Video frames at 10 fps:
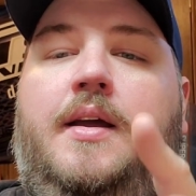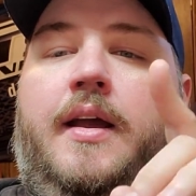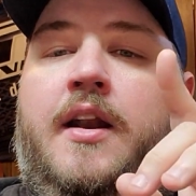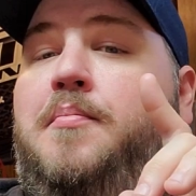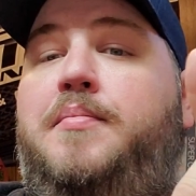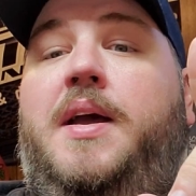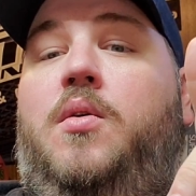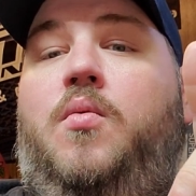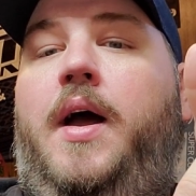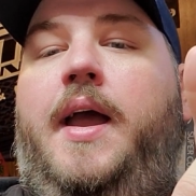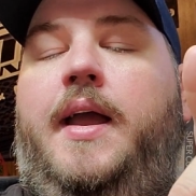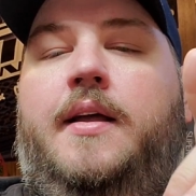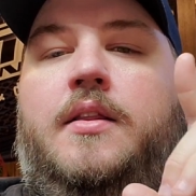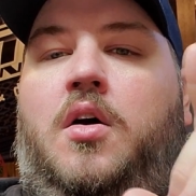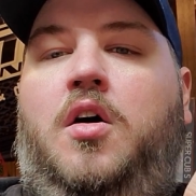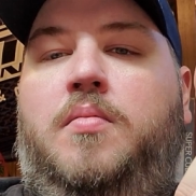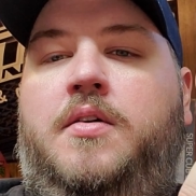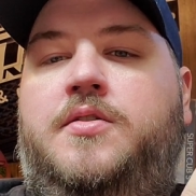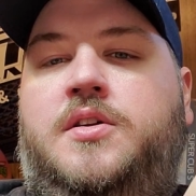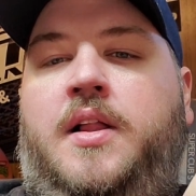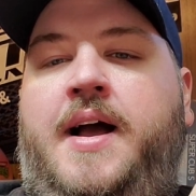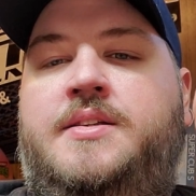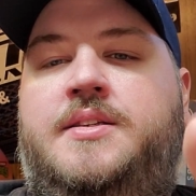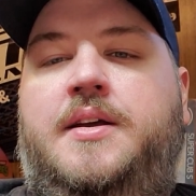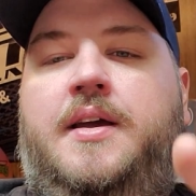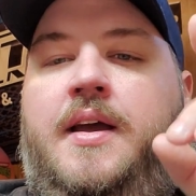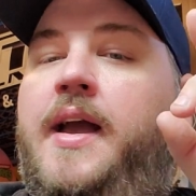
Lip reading: in a big way at the Hall Brothers Classic